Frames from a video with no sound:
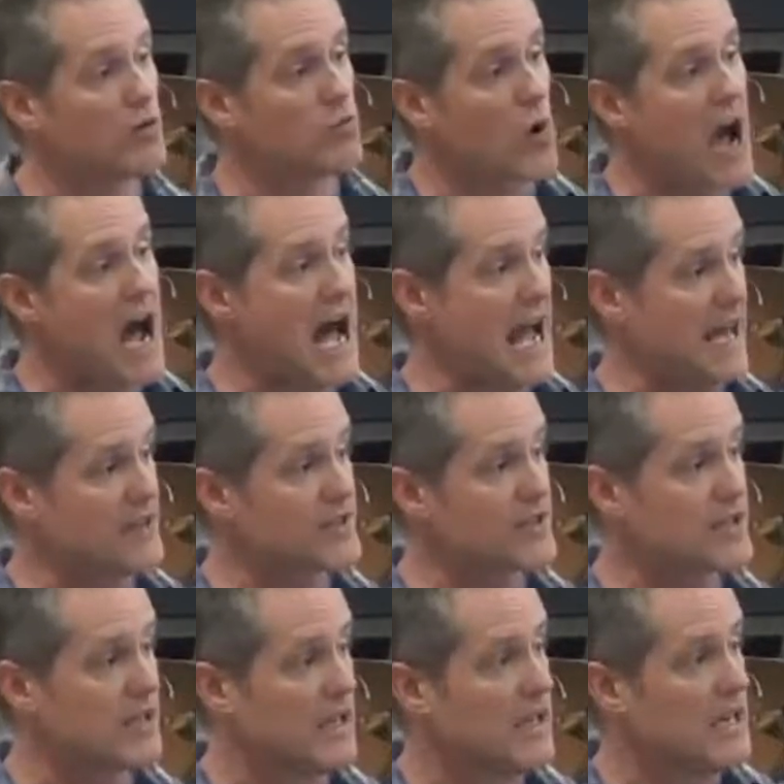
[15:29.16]
would
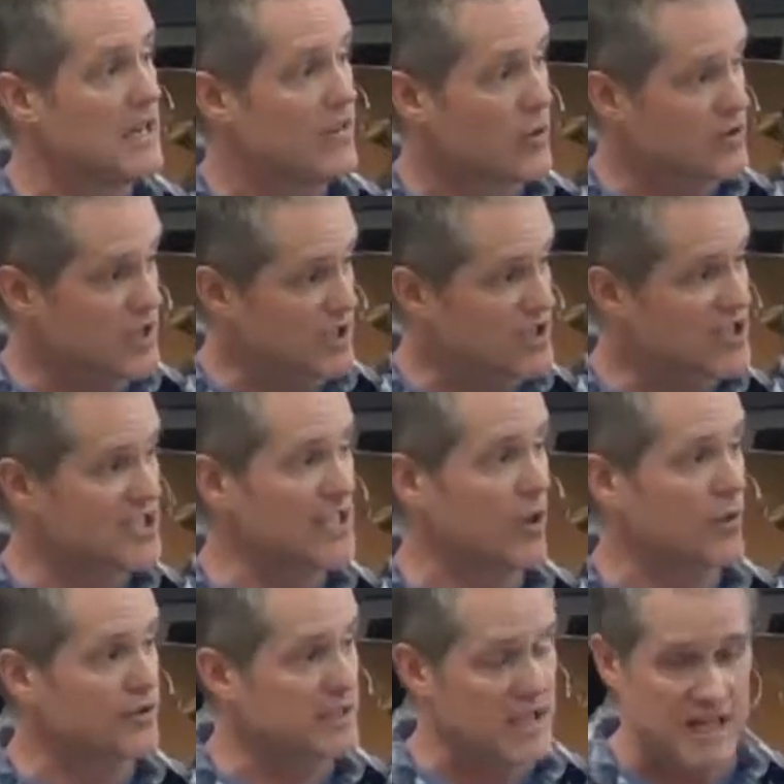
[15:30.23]
rise, there was a
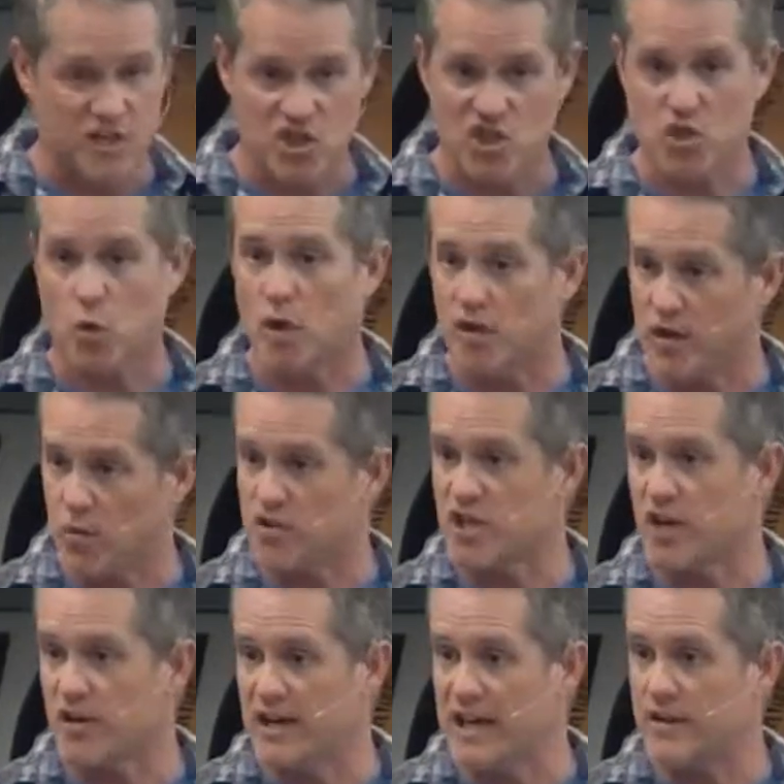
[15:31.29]
silt and a soil that was
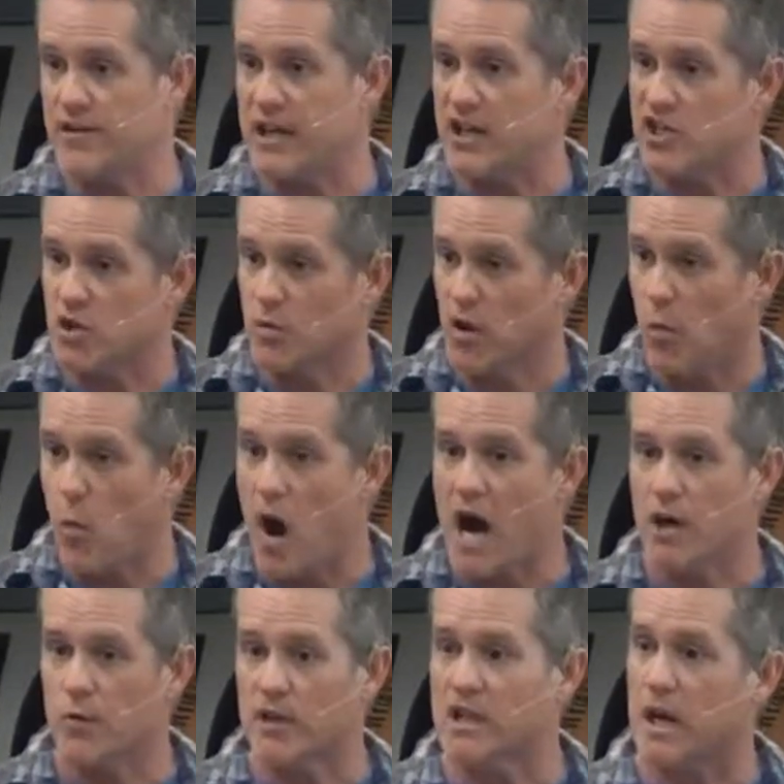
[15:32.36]
underneath it. And so when the
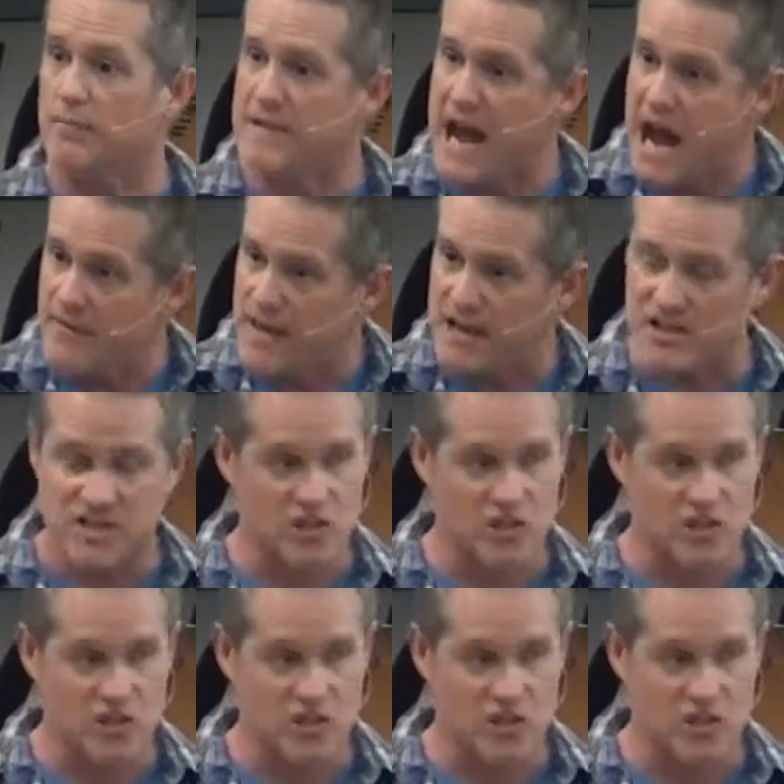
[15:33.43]
water would come down, that